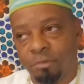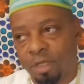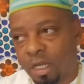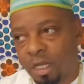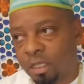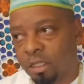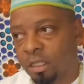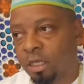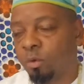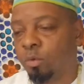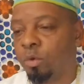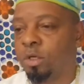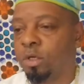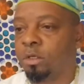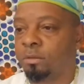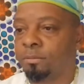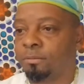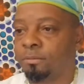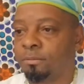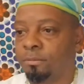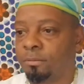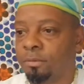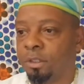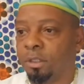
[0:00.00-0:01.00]
and they will.
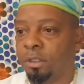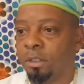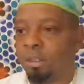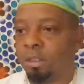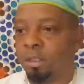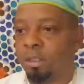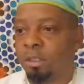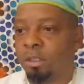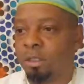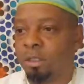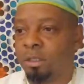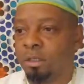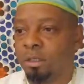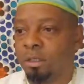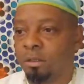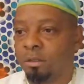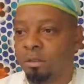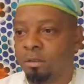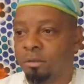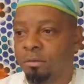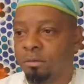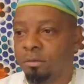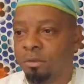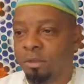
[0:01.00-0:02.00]

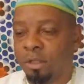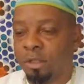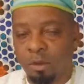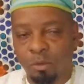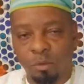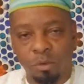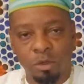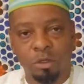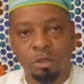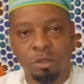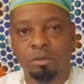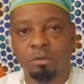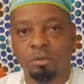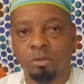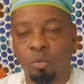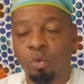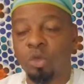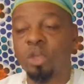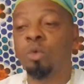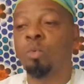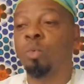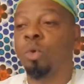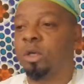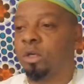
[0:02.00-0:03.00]
They will.
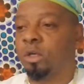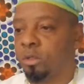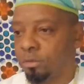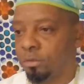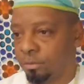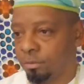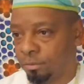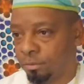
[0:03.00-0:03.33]
We will.